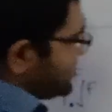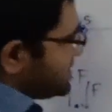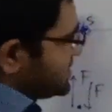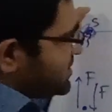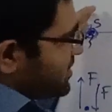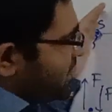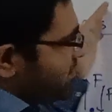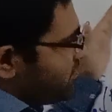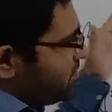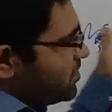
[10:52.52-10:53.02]
has
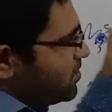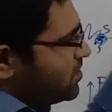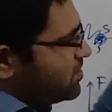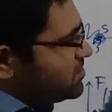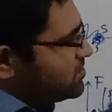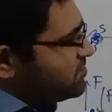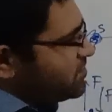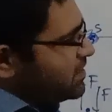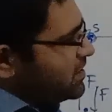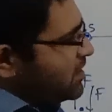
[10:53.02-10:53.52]
traveled all
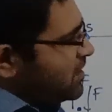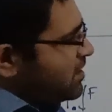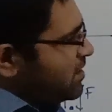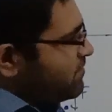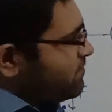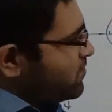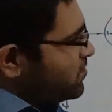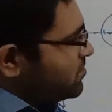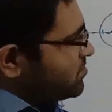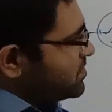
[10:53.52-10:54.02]
the
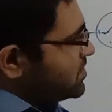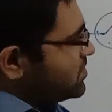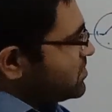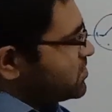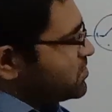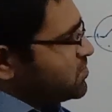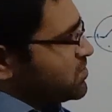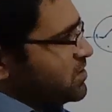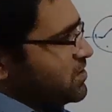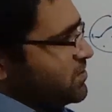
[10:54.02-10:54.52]
way from here
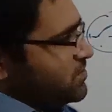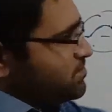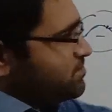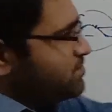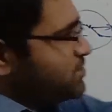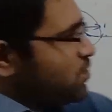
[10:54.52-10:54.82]
to here.